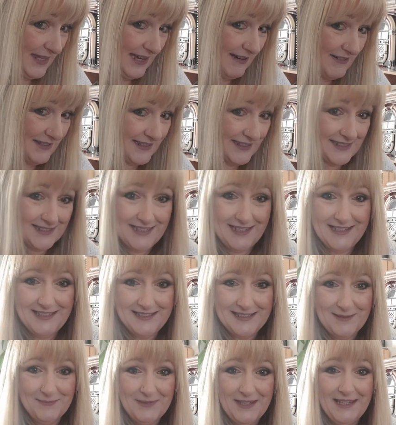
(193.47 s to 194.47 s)
there at the
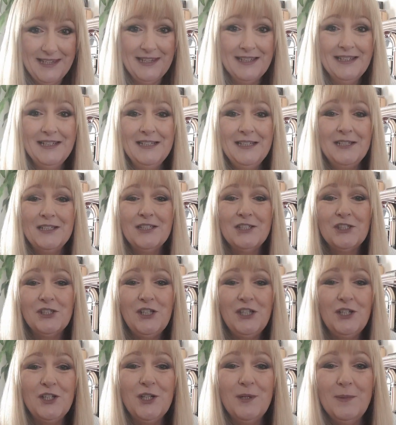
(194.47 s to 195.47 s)
side of me.
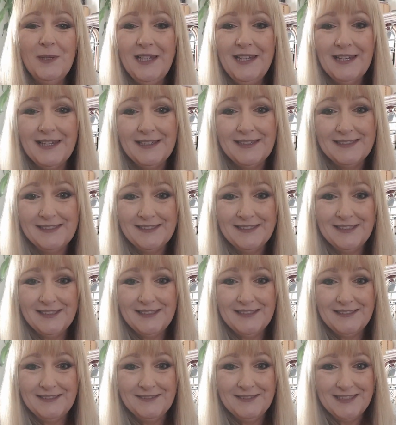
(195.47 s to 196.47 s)
She normally likes
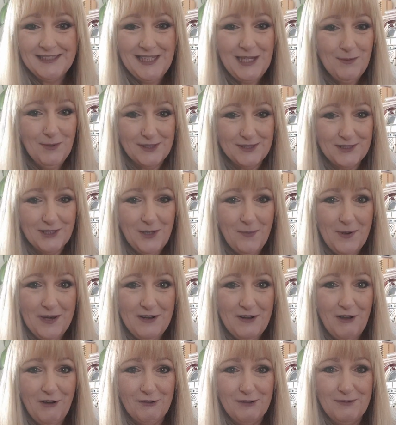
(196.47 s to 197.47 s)
to see what's going
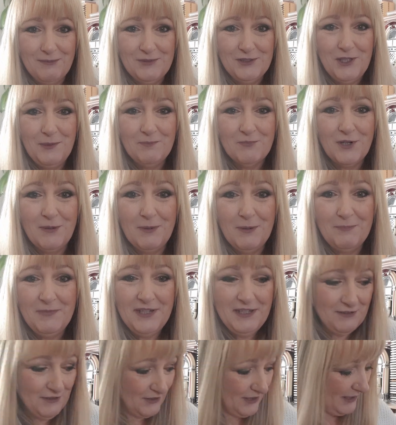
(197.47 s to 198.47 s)
on. She's
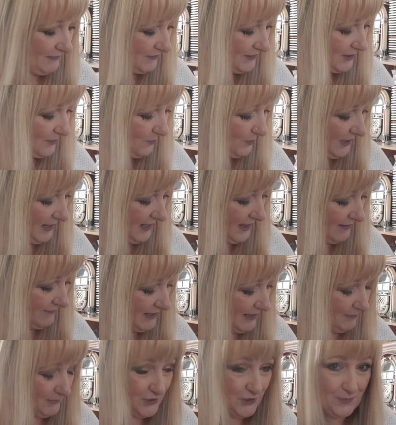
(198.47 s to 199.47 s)
probably not even aware that
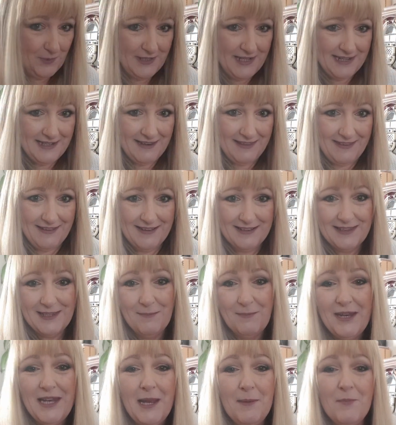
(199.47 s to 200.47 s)
I'm doing anything at the
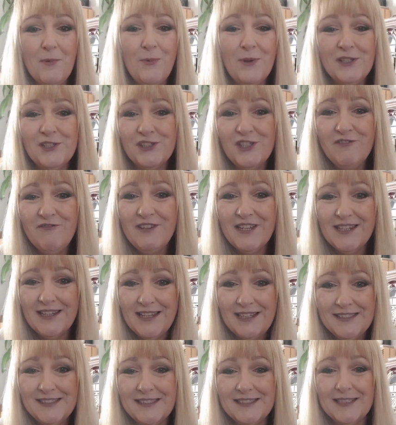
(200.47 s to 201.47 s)
minute. But when she
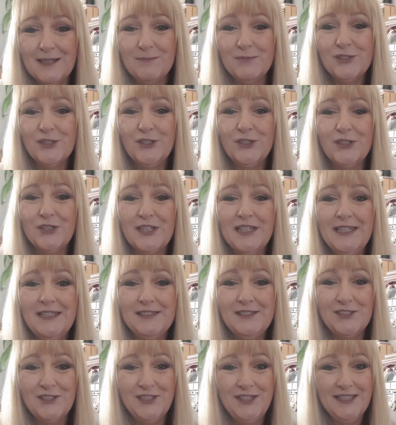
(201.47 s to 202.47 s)
realises I'm
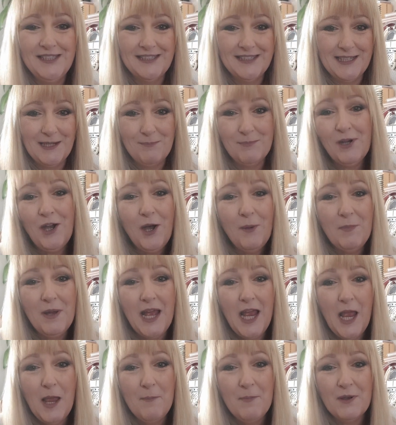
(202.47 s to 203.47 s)
talking, she's going to pop
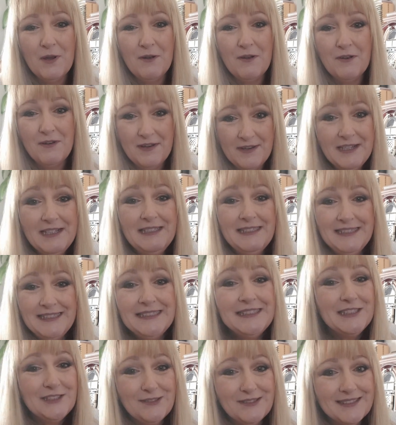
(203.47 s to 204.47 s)
up and
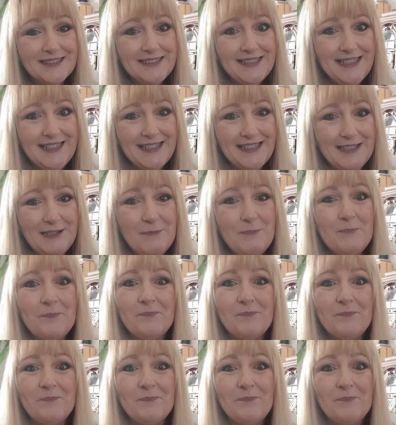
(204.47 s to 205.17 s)
you'll see her.